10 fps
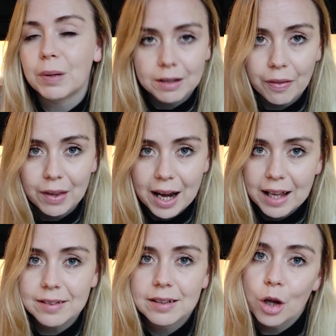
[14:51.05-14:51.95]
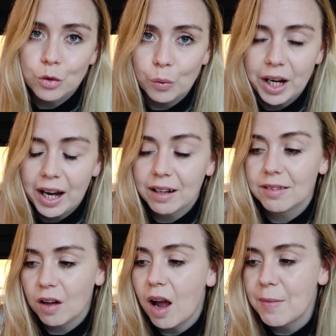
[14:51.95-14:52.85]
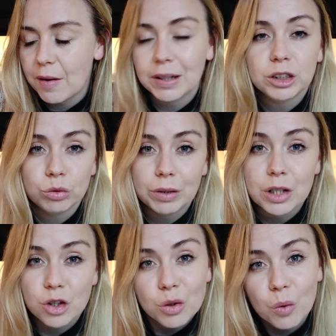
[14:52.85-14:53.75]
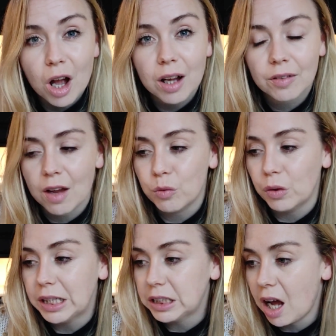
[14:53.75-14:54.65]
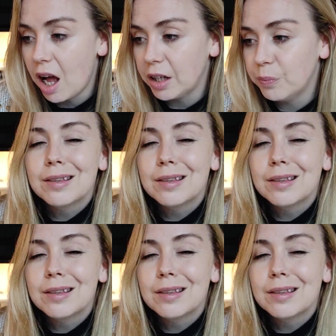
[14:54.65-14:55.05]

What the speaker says: but nonetheless annoying that I'm having to redo work that I've already done.